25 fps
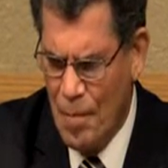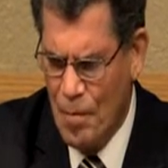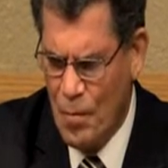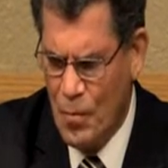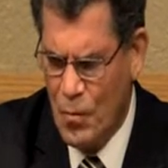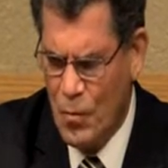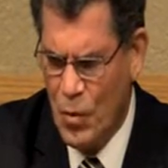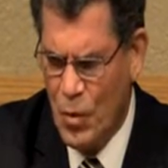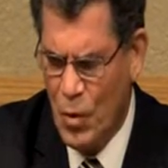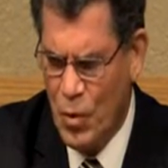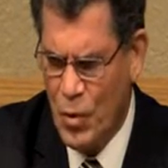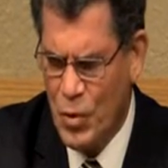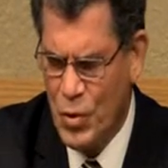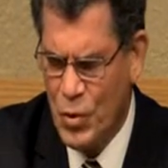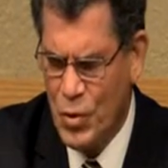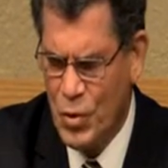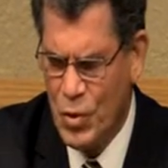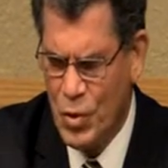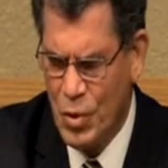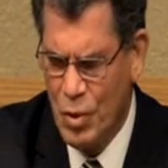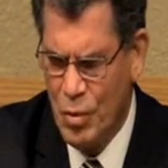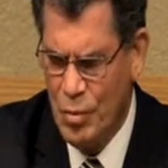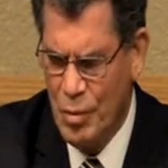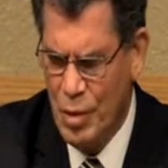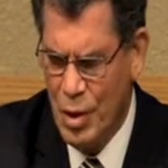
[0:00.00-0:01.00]
focused
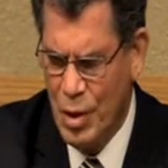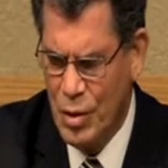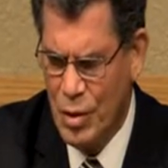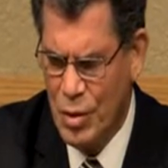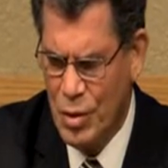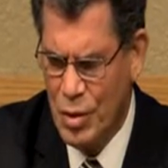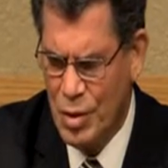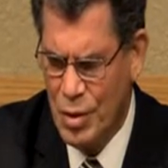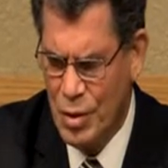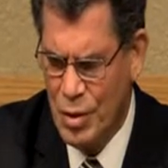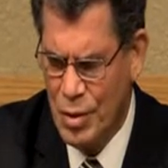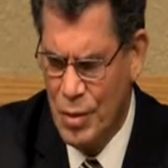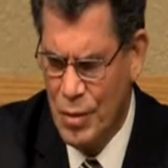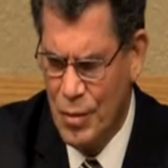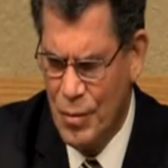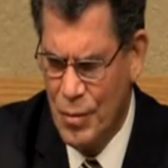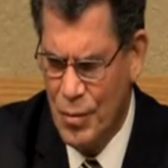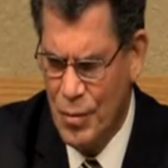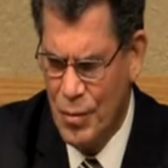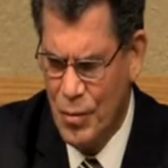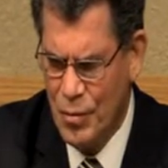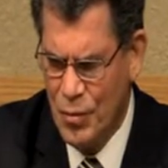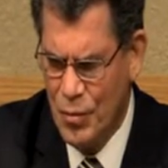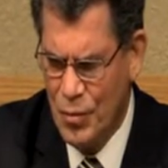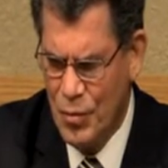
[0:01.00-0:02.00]
so much
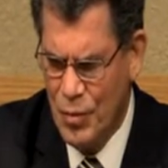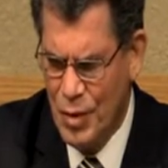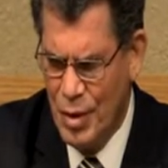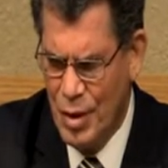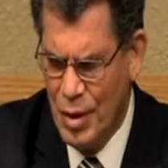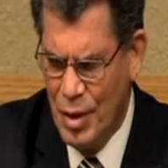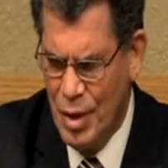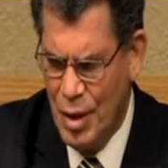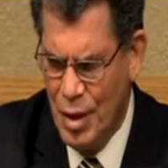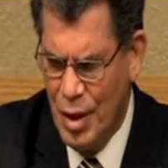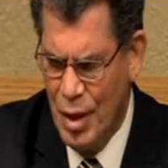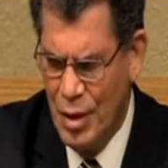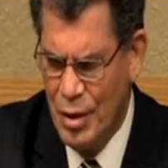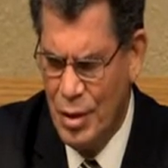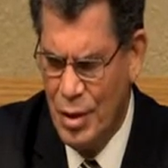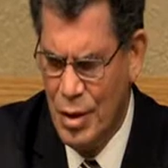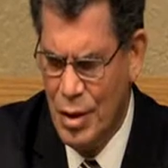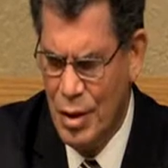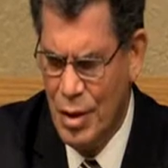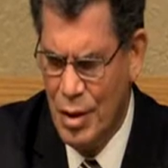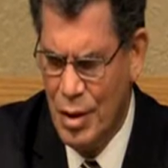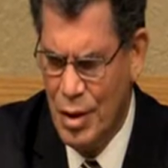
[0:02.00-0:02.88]
on the